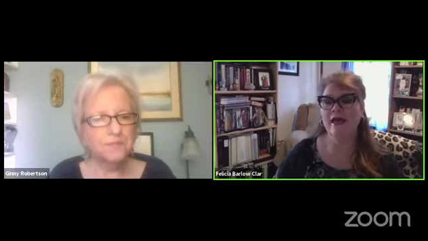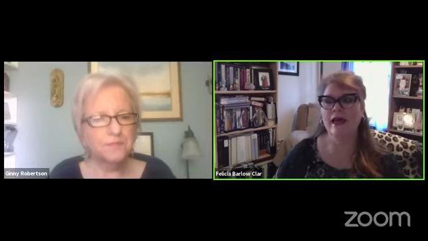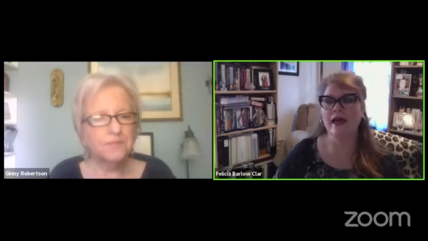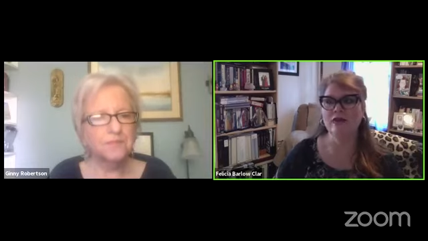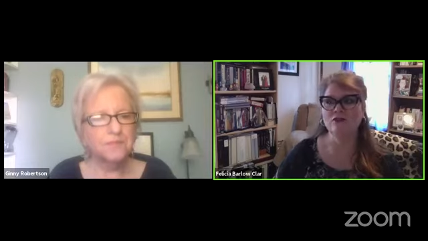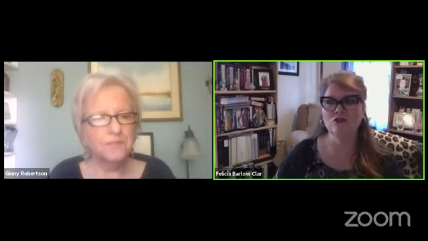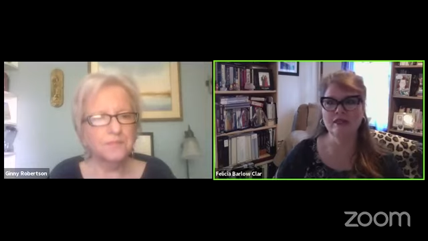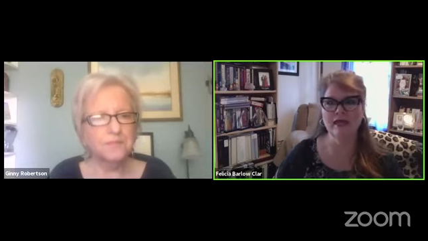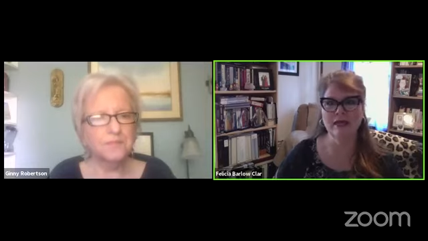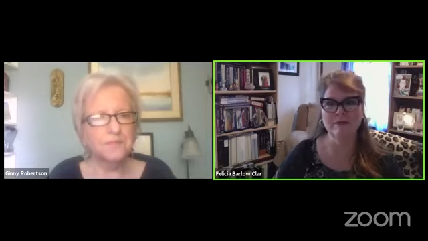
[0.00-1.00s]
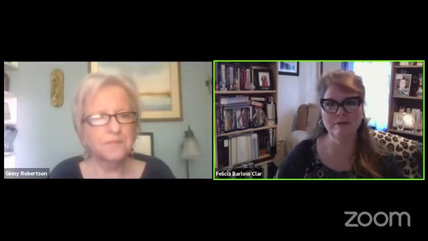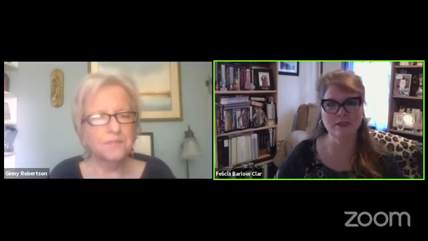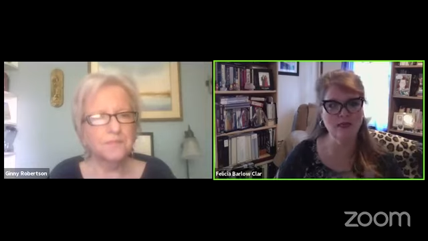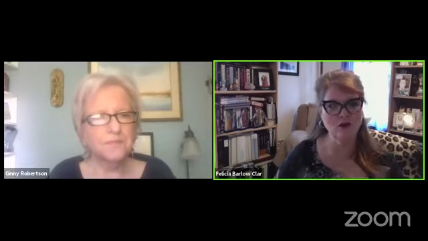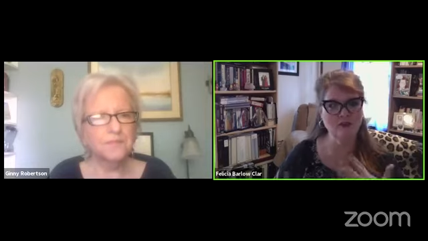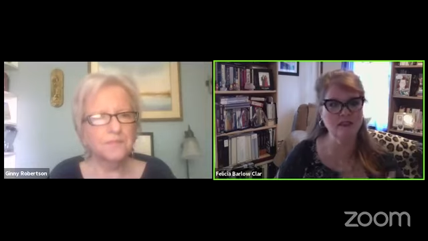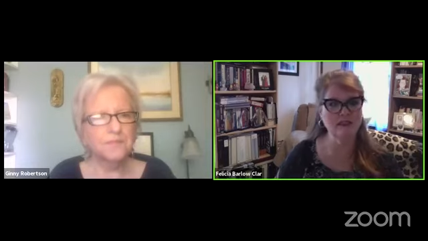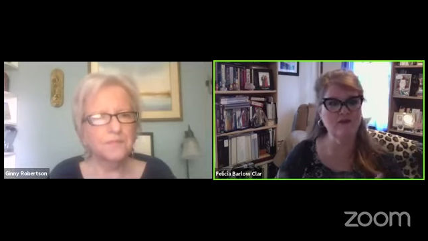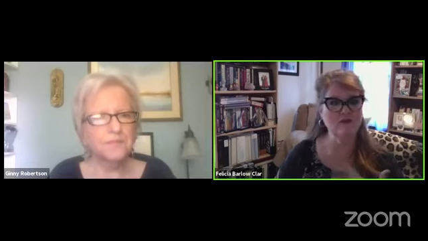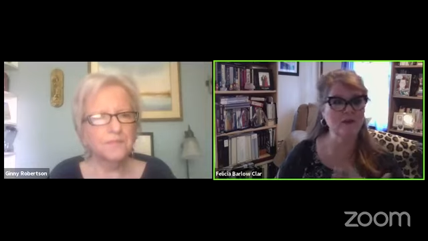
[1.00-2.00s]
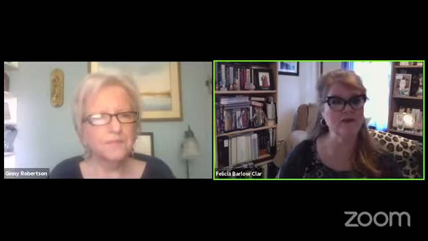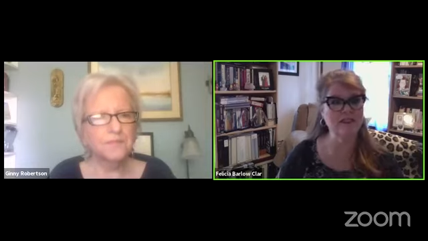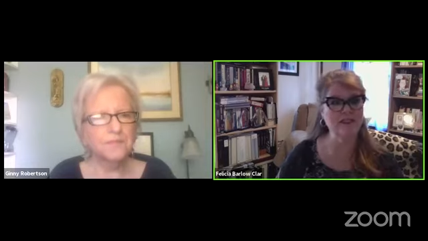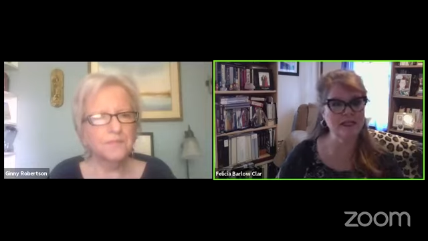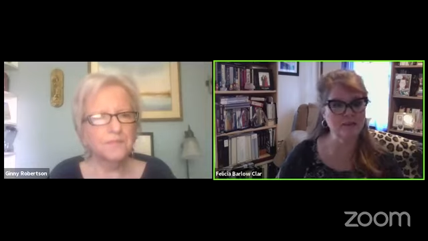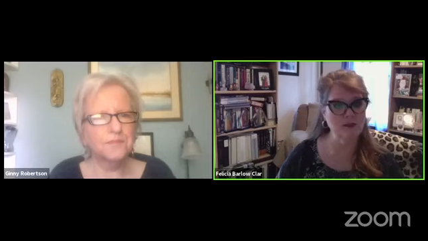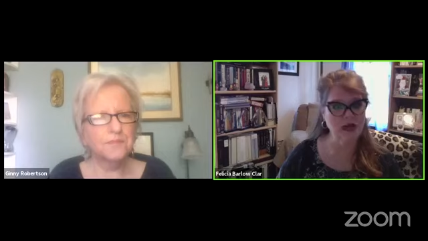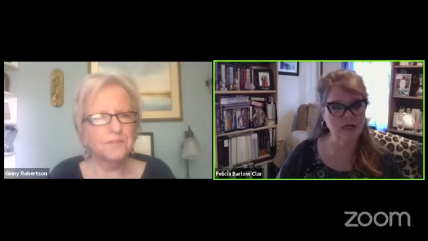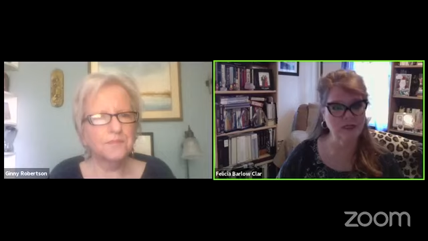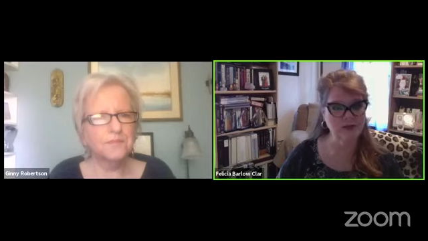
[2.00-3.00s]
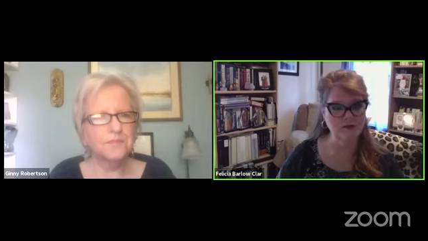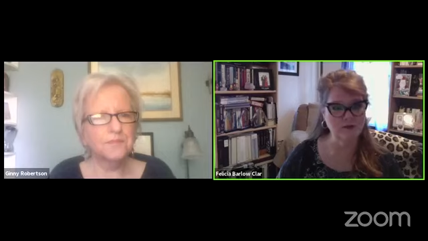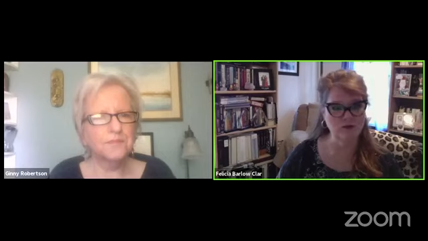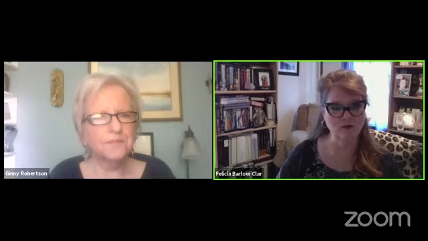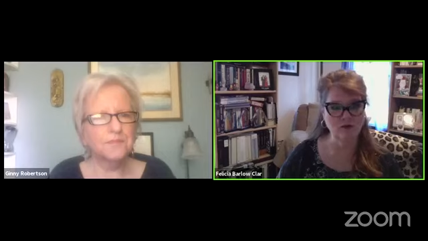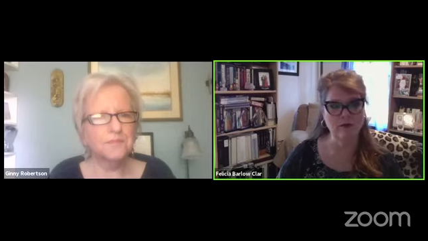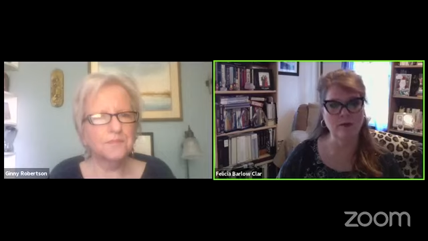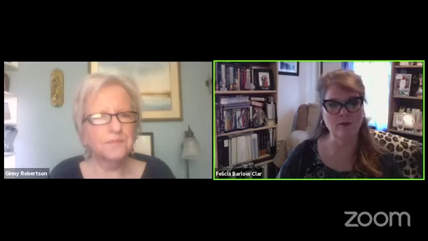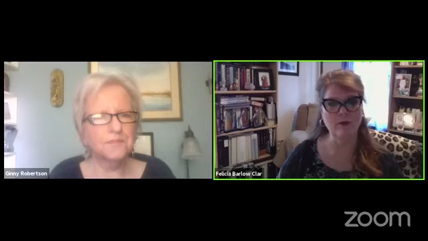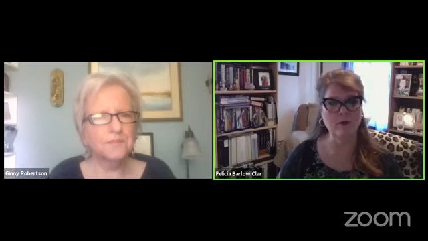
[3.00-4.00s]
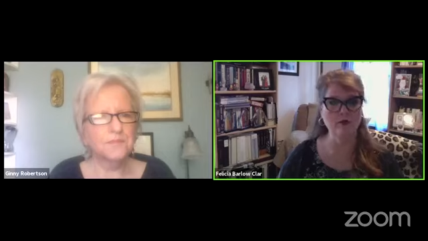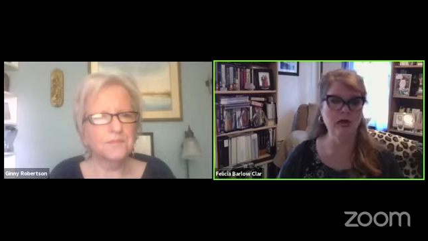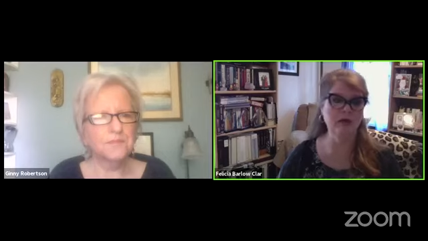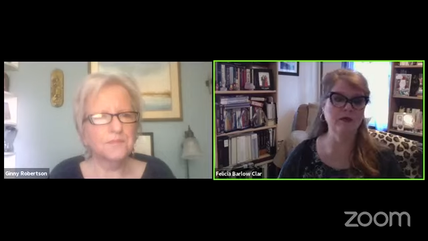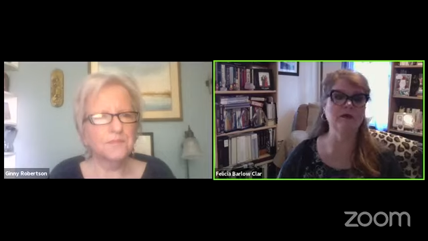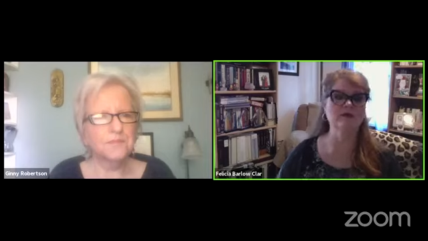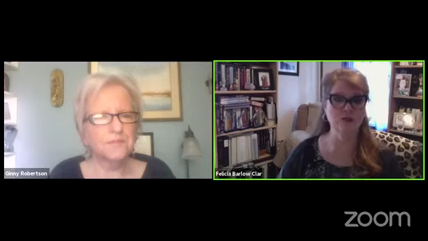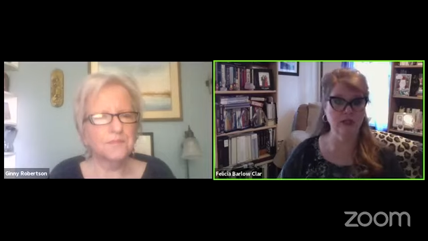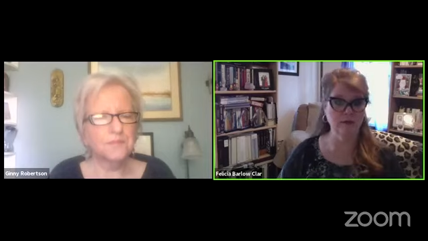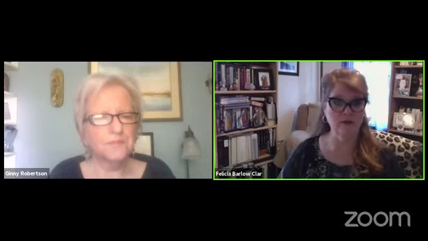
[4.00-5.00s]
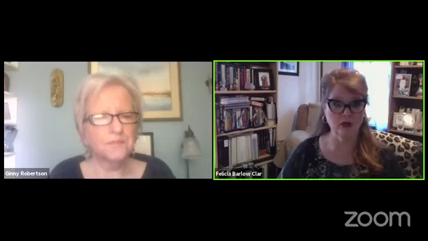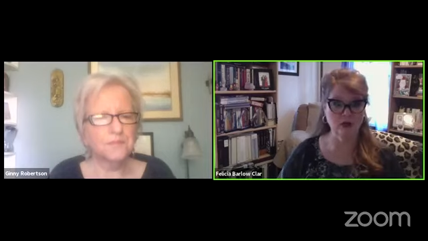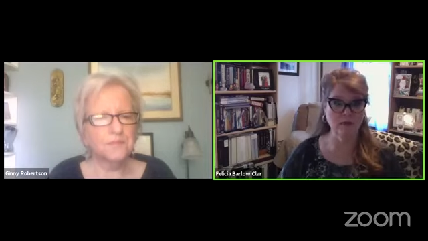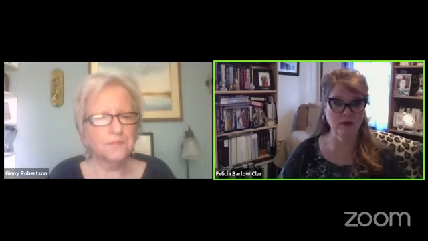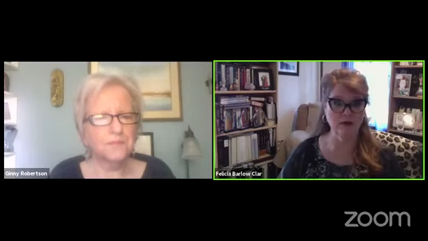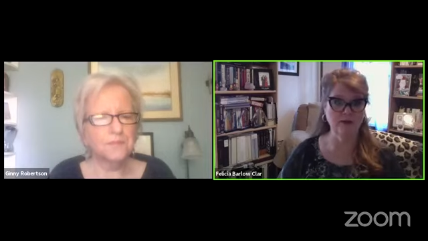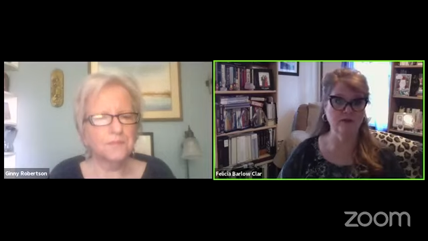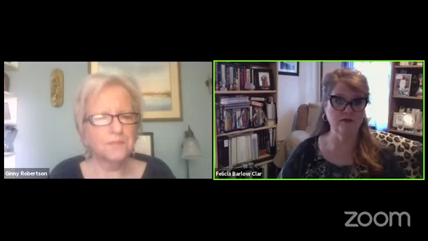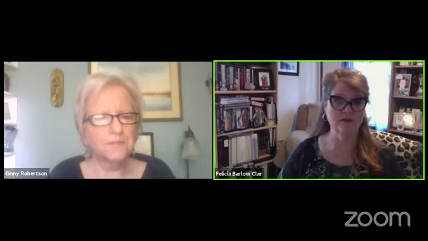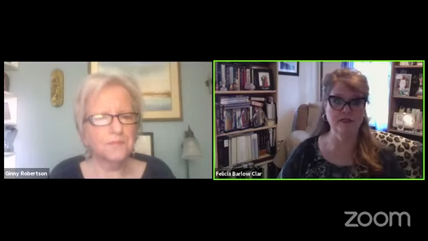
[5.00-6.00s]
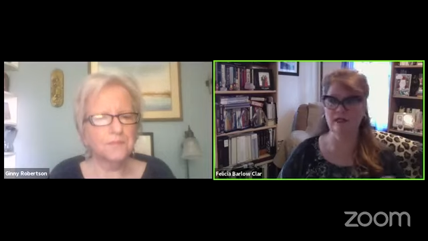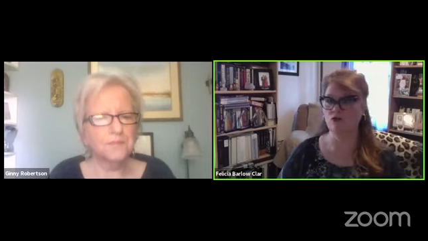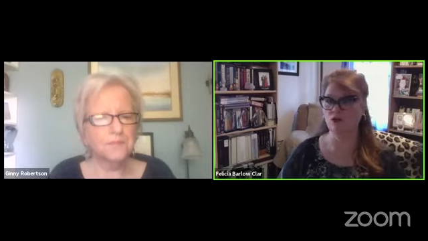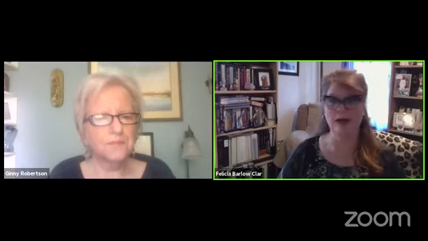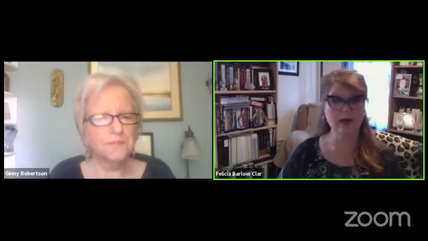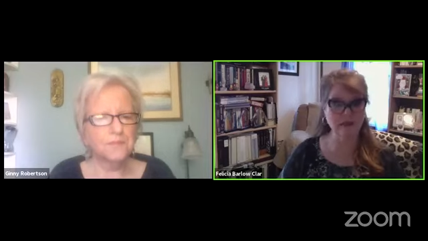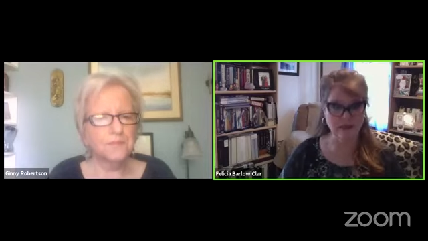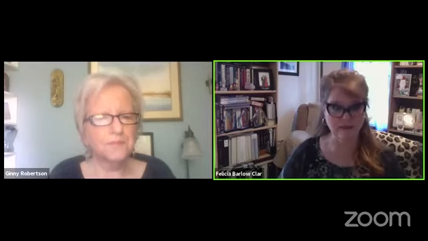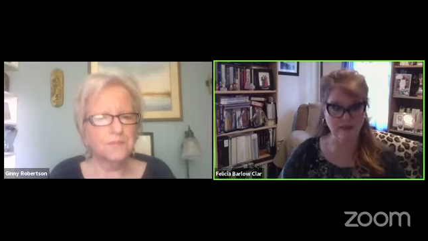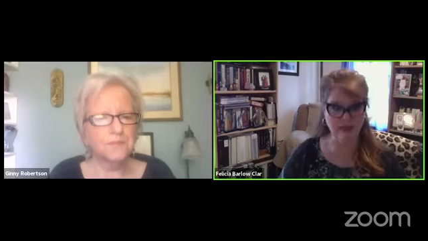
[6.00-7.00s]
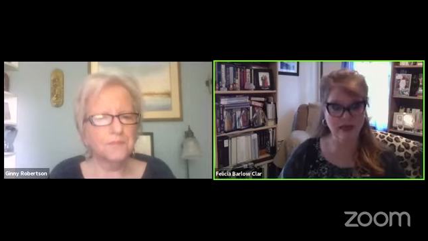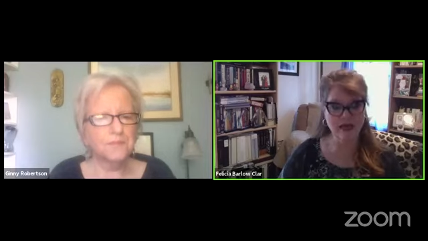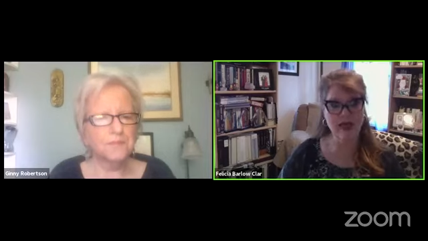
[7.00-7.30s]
Speaker 1: and she kept seeing all this stuff about the sex positive movement, about people not being ashamed to talk about their sexuality or anything.